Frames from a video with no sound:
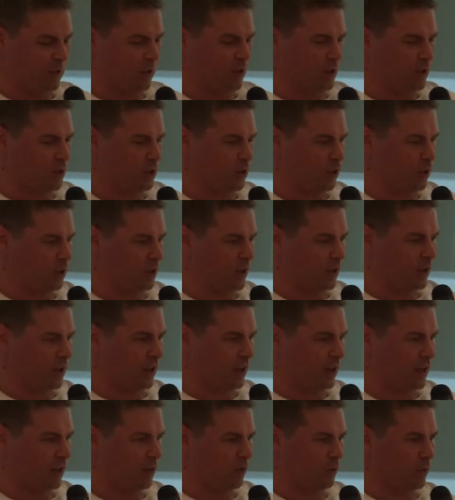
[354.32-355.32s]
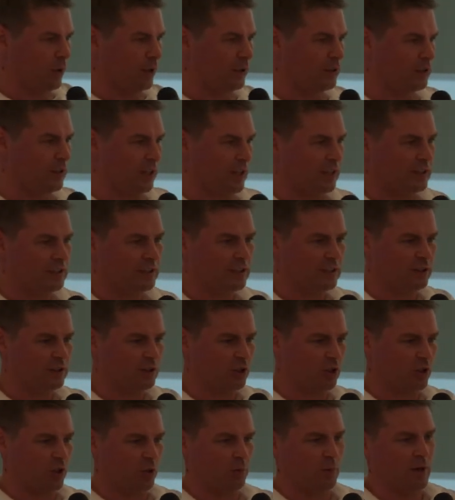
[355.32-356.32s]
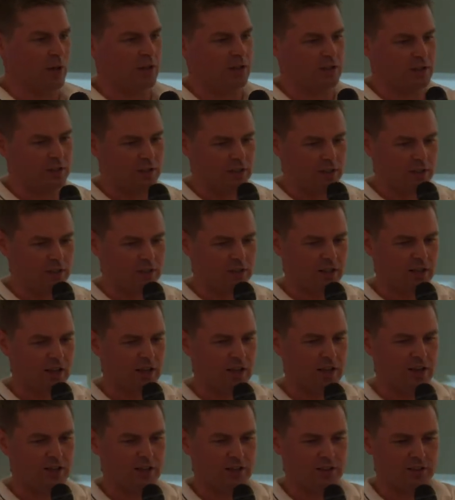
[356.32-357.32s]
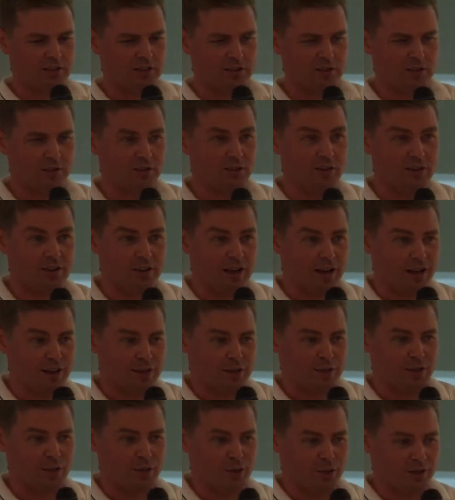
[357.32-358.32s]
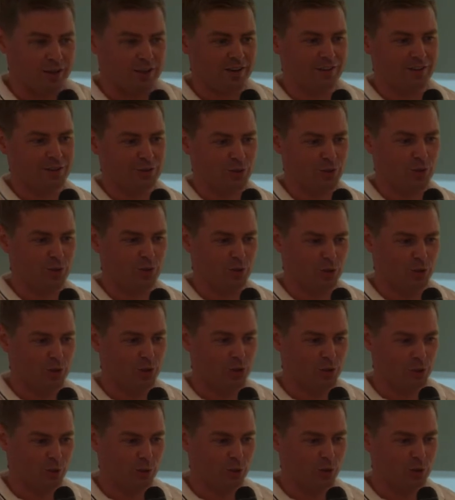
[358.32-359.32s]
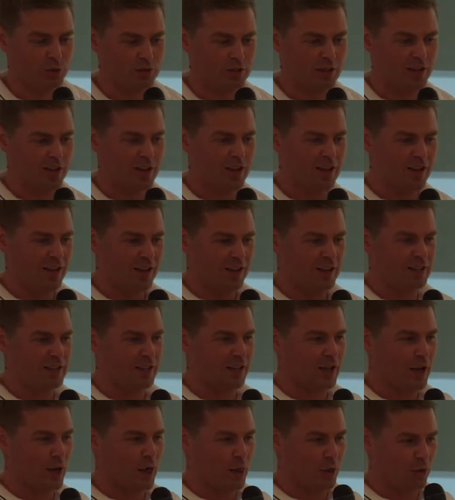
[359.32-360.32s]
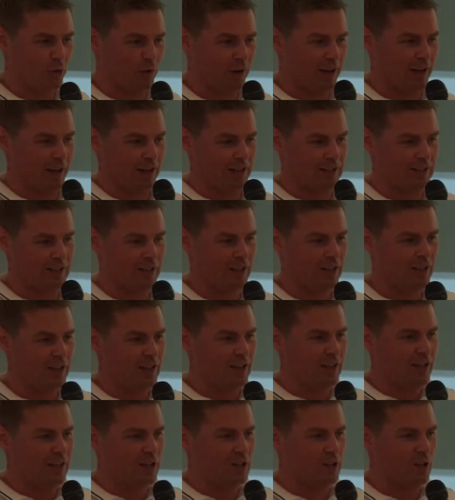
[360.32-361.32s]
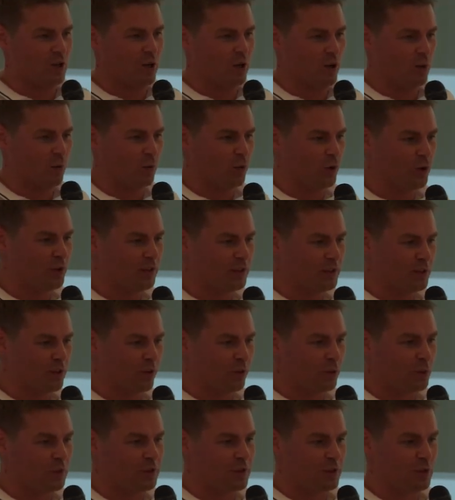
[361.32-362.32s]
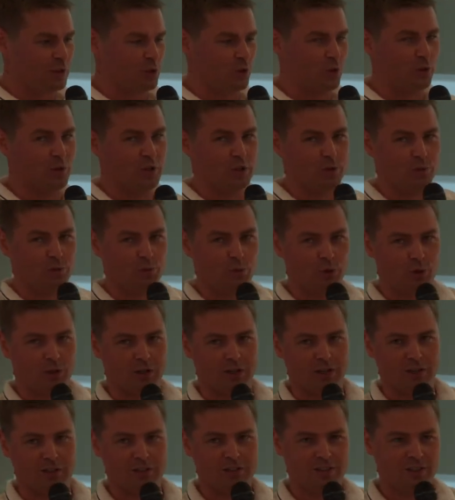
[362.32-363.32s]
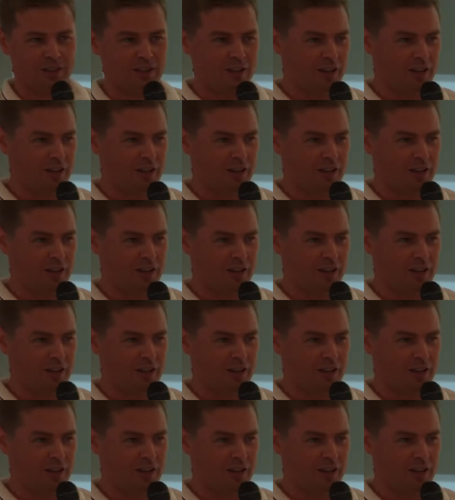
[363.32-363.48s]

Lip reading: into the well-tested, documented, and nice thing to use. It's again 3x. So modern software as a service product